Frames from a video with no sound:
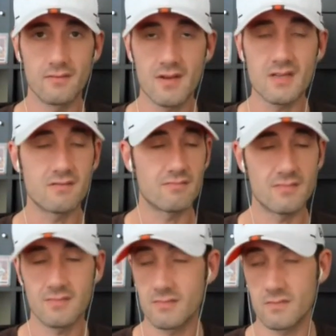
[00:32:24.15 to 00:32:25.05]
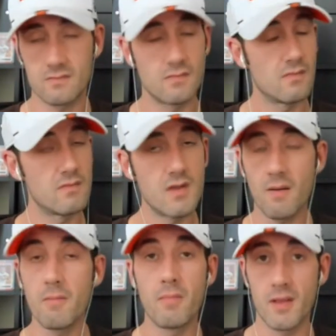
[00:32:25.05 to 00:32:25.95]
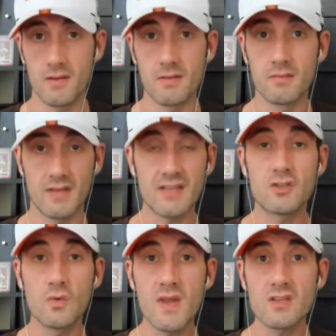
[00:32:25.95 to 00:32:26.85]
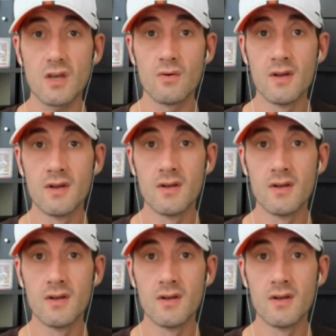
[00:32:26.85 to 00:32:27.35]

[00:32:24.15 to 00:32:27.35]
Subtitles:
He is no. Last 2 weeks, though.